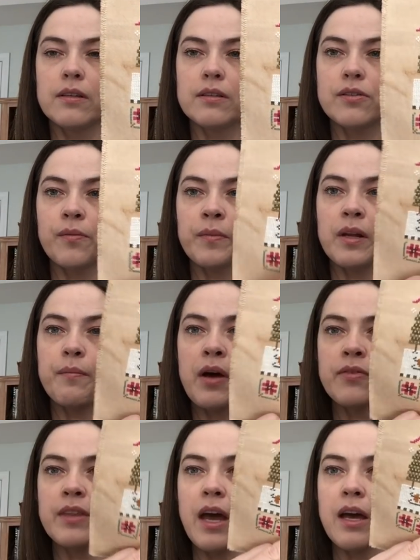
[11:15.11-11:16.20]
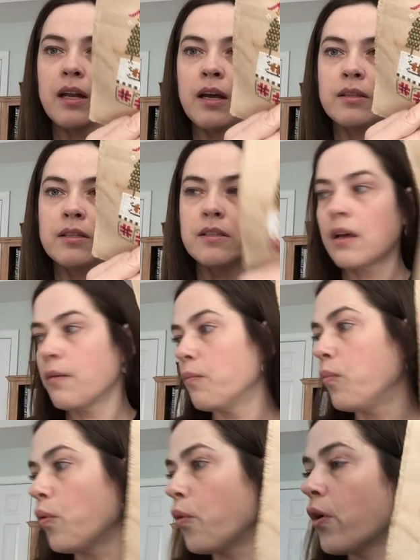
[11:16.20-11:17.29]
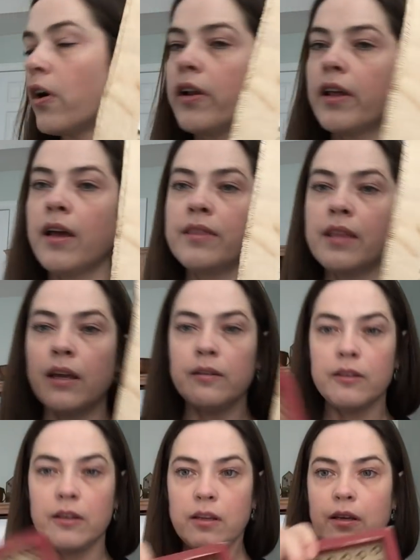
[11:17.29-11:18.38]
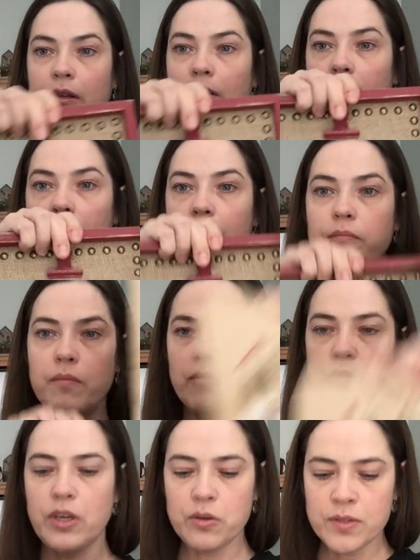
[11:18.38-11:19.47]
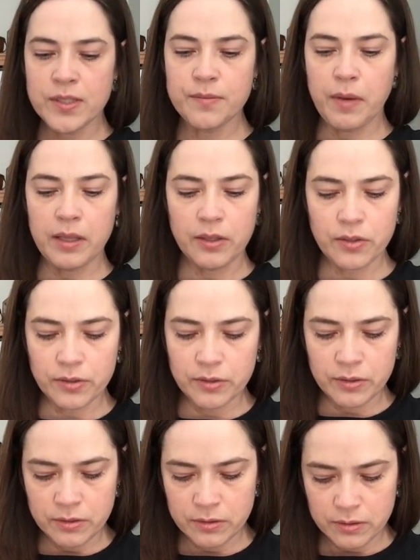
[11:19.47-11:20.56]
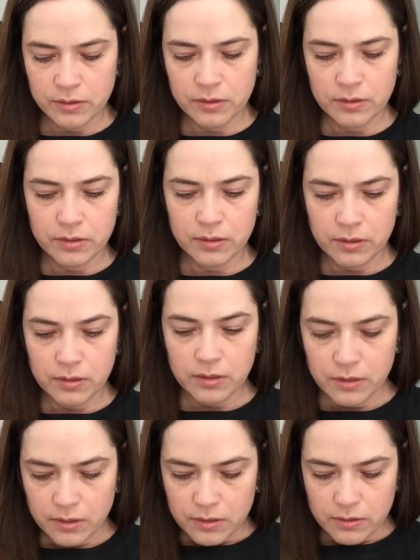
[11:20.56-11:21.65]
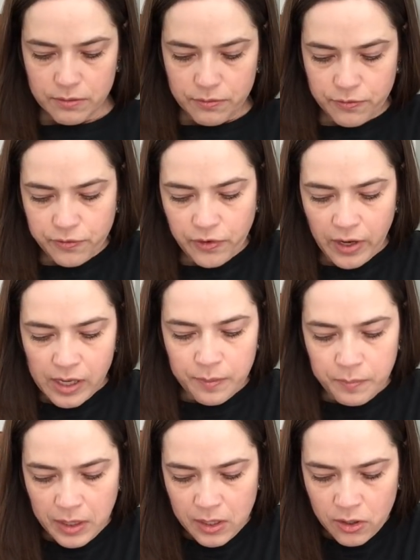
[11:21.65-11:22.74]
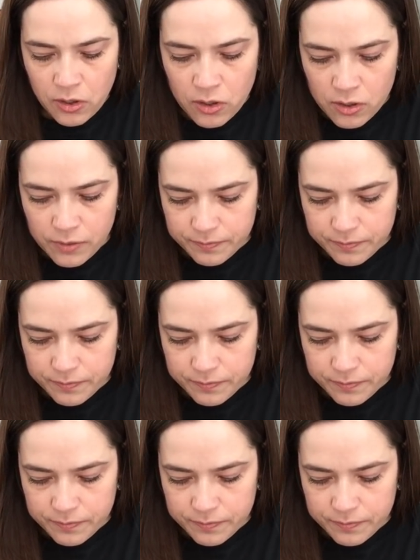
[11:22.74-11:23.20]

So I'm going to mount that on some board and then reuse my little frame here.